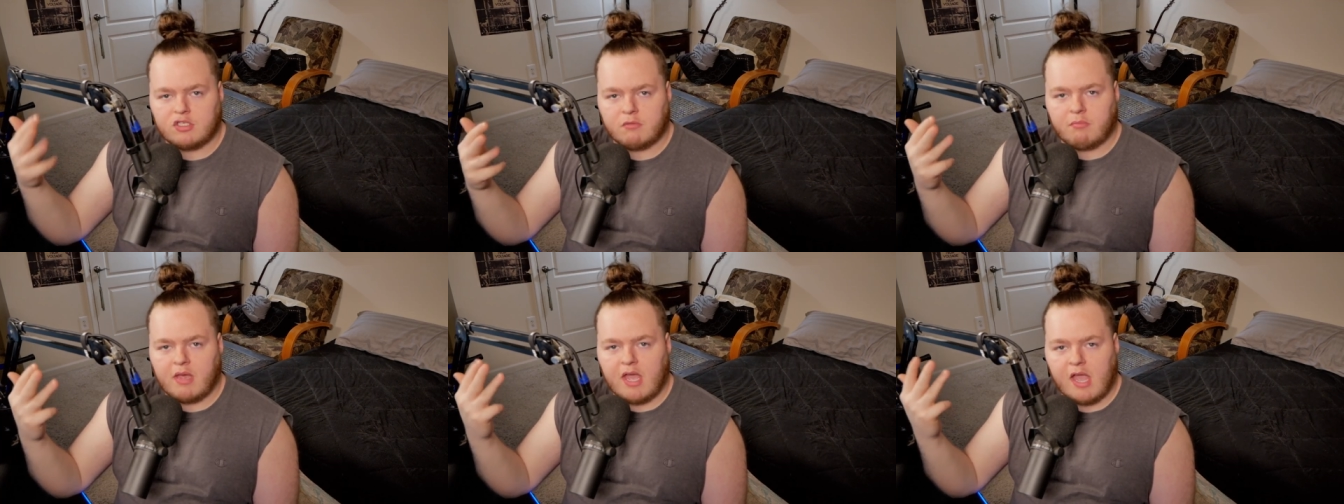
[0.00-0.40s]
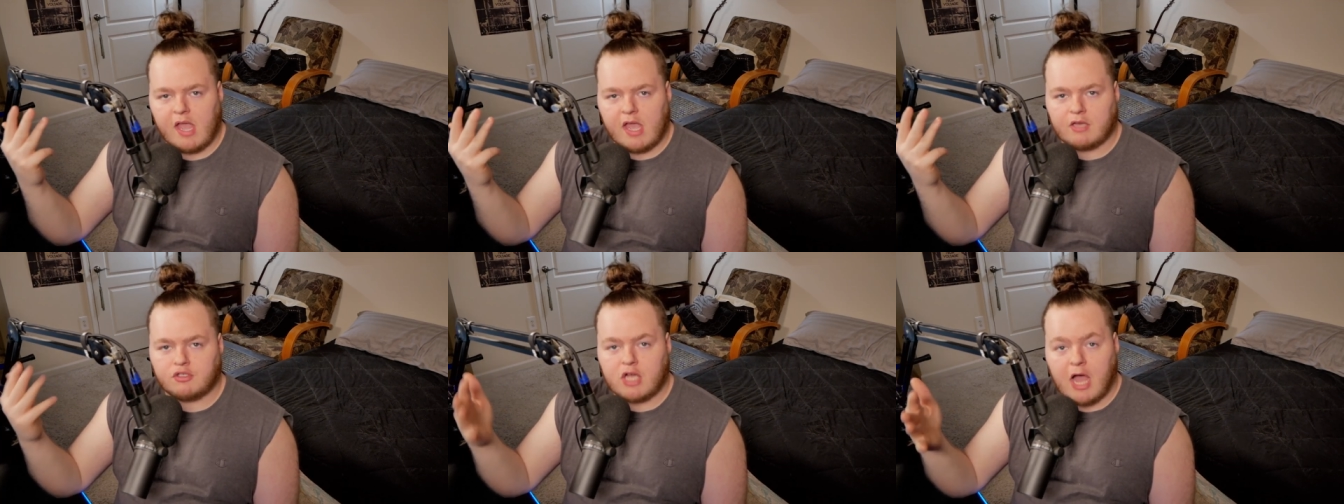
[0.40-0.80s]

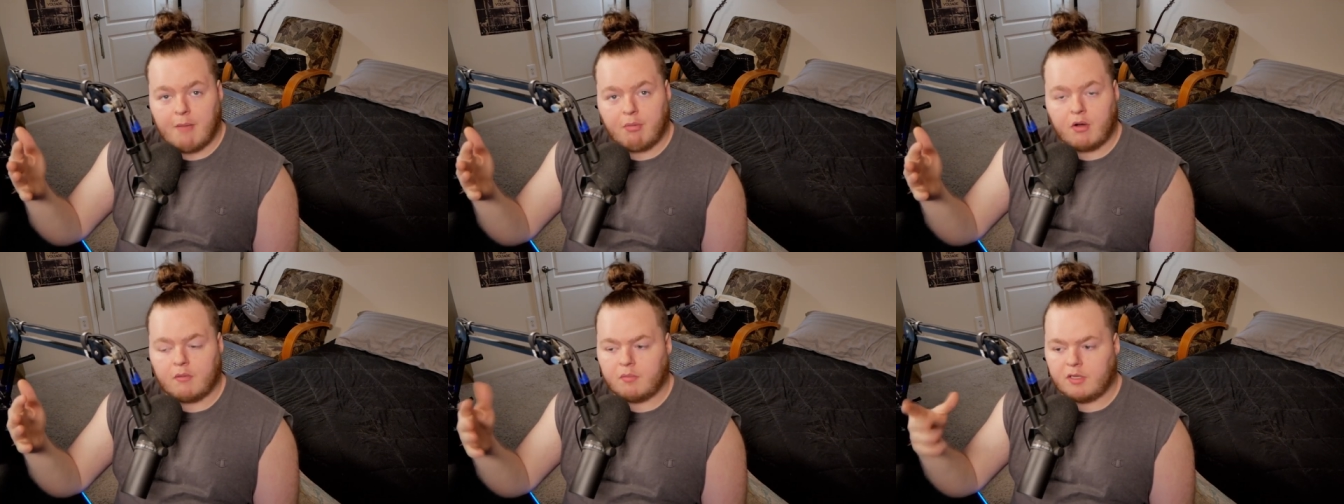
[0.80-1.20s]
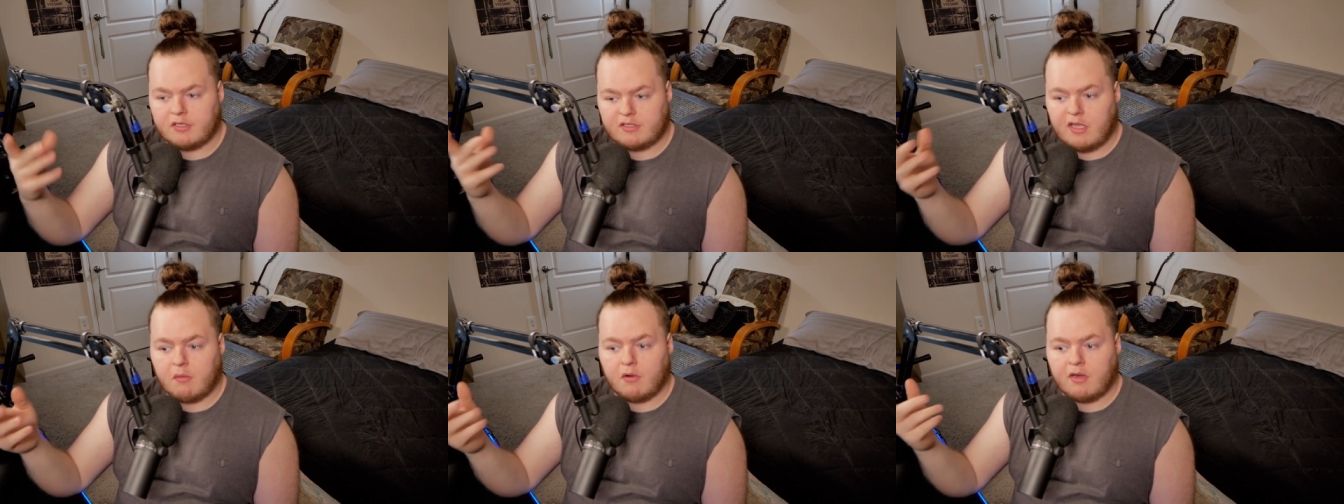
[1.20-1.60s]
Jinbei, and Chopper,
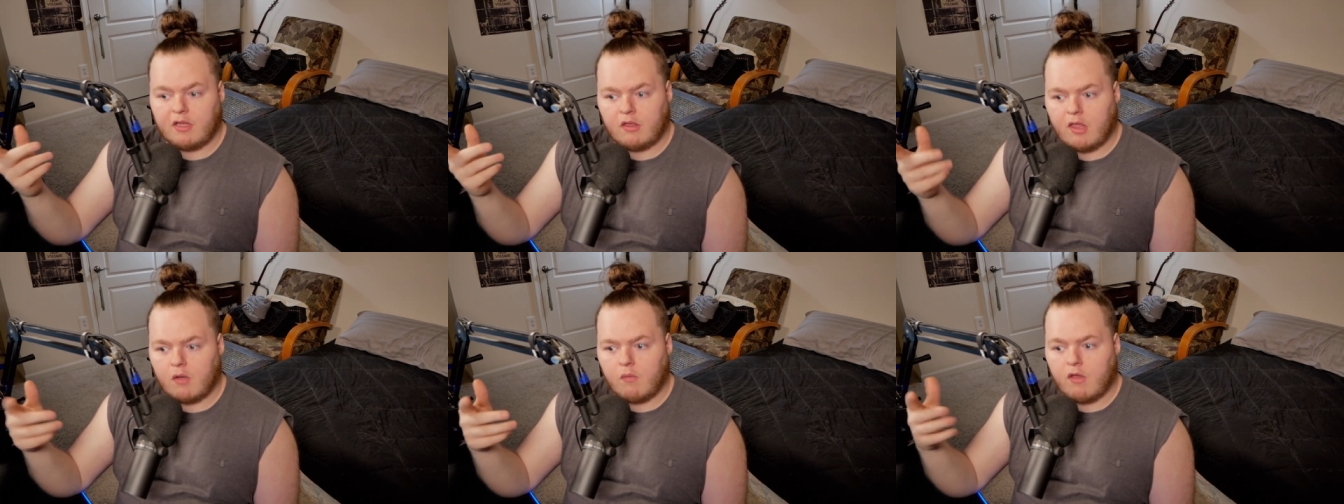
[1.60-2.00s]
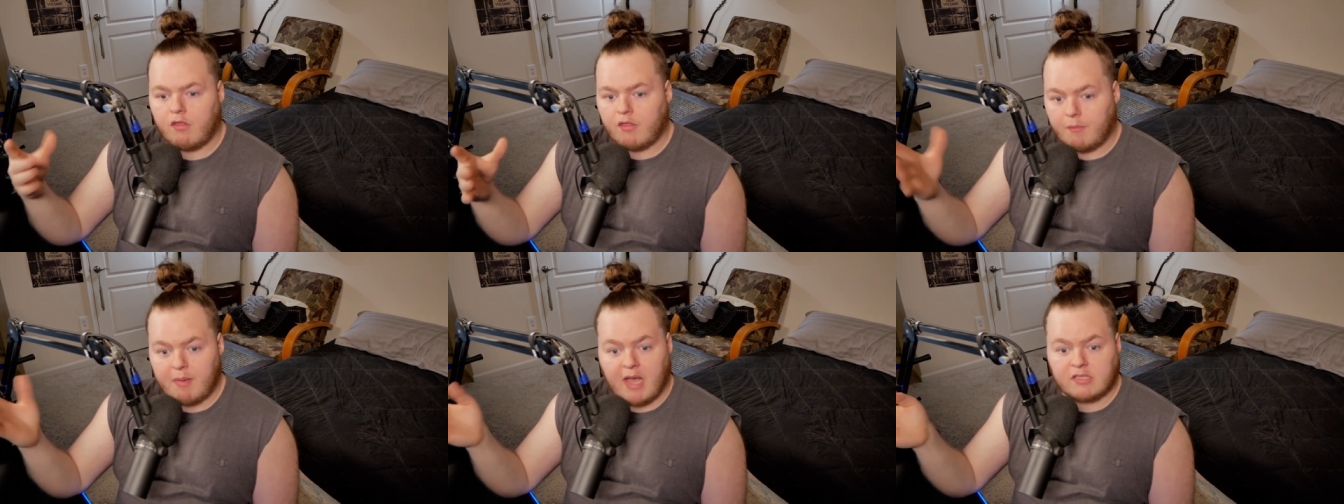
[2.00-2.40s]
because they were dealing
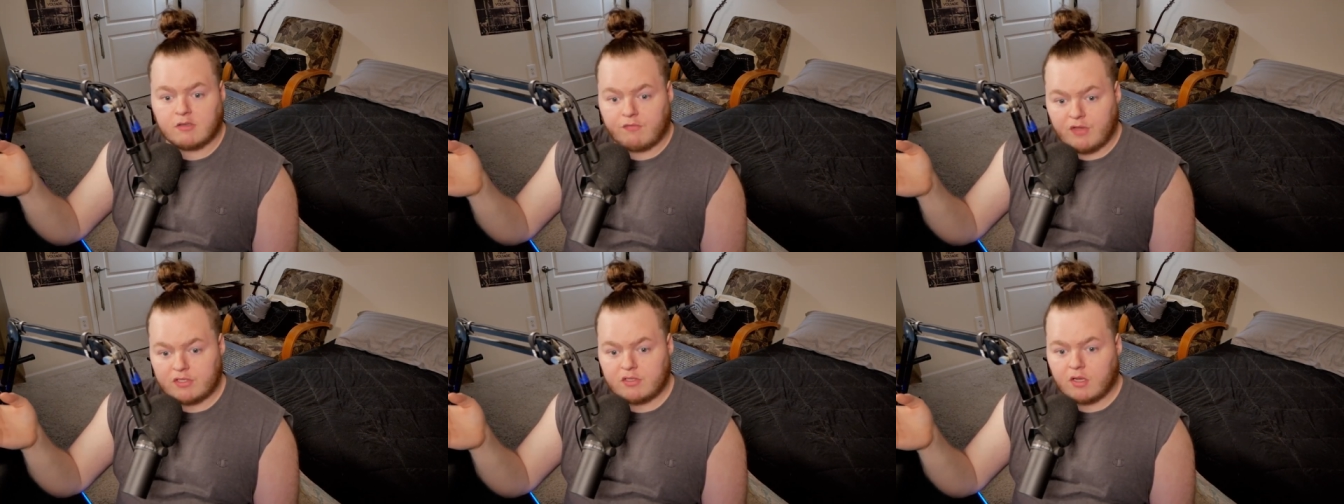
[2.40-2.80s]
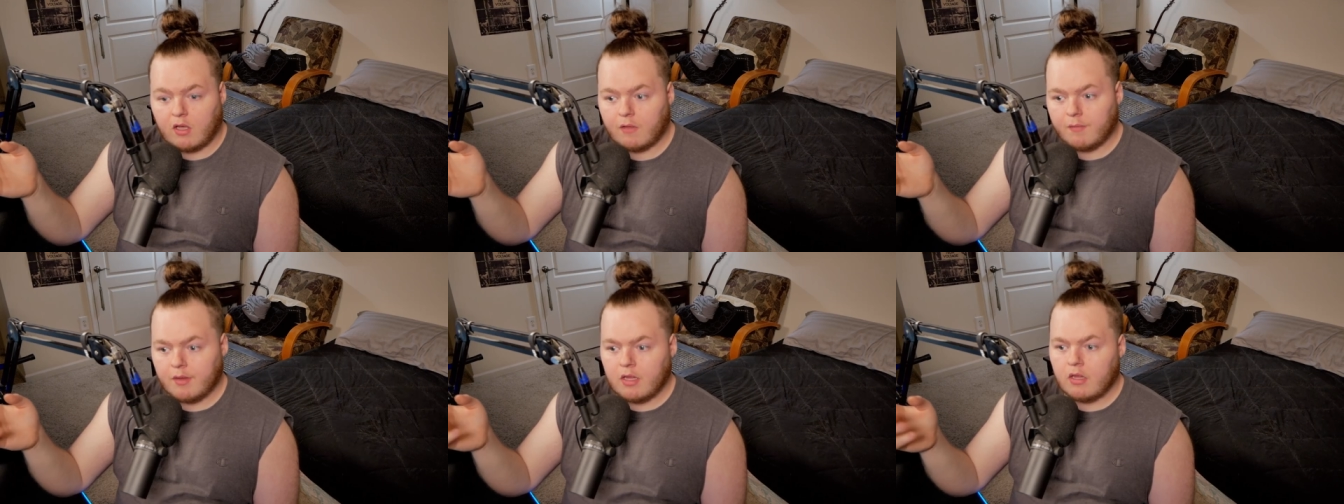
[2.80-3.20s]
with a
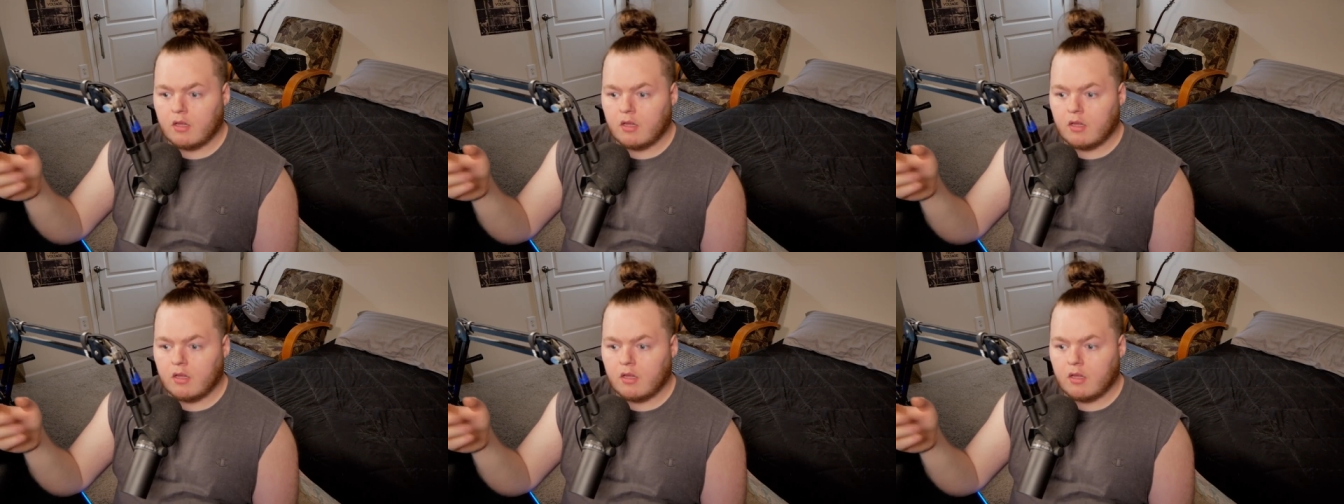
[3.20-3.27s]
pacifista